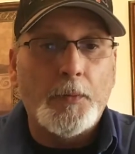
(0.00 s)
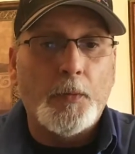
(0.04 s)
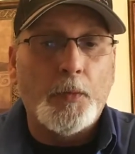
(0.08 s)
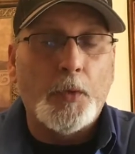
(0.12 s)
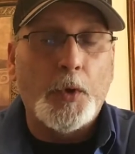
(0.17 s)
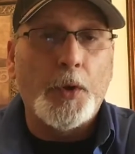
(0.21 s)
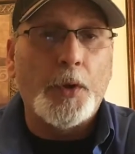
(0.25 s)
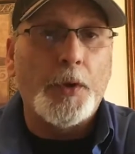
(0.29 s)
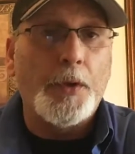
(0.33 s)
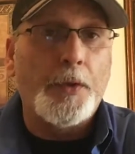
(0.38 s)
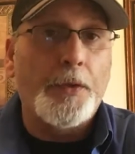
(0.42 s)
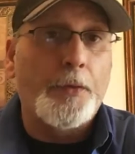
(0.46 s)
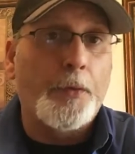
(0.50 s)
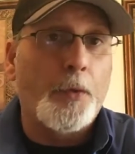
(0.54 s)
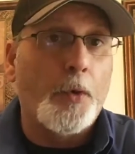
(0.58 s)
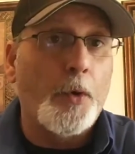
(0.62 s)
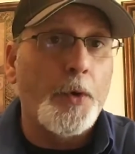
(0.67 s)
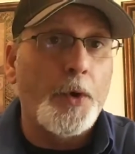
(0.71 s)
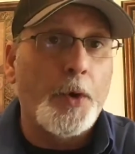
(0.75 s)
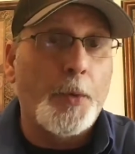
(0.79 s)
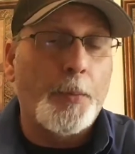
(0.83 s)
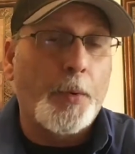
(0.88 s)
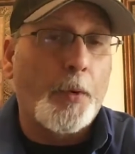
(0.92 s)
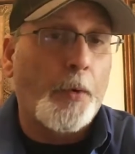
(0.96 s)
really
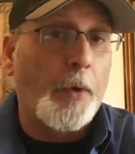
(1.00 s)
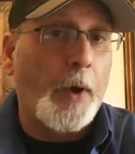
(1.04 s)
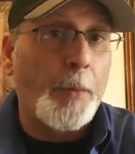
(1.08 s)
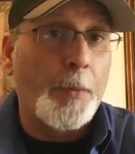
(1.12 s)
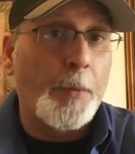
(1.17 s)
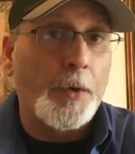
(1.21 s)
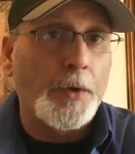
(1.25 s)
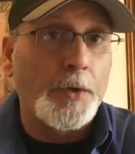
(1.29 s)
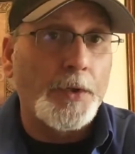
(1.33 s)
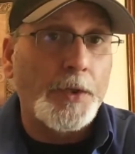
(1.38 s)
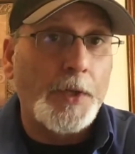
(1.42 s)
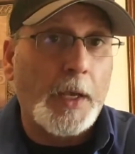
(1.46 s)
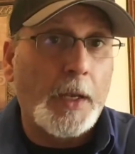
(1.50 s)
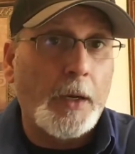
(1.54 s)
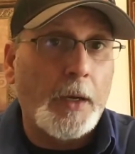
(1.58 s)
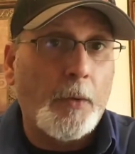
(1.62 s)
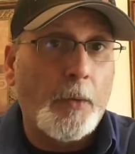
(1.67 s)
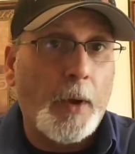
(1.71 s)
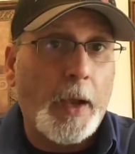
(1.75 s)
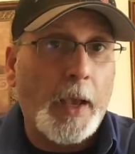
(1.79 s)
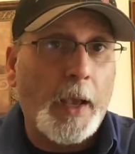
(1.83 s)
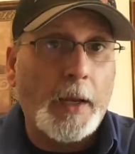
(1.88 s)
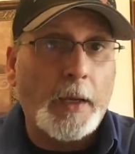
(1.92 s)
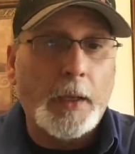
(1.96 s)
throw your parameters out
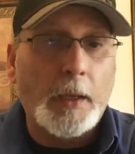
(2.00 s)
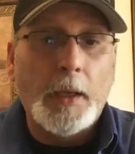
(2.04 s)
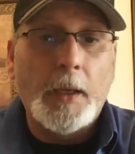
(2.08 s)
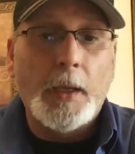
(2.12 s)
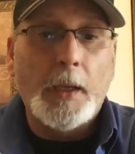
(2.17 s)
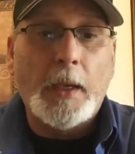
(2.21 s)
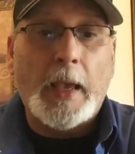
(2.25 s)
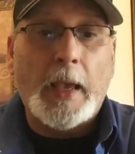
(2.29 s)
of whack,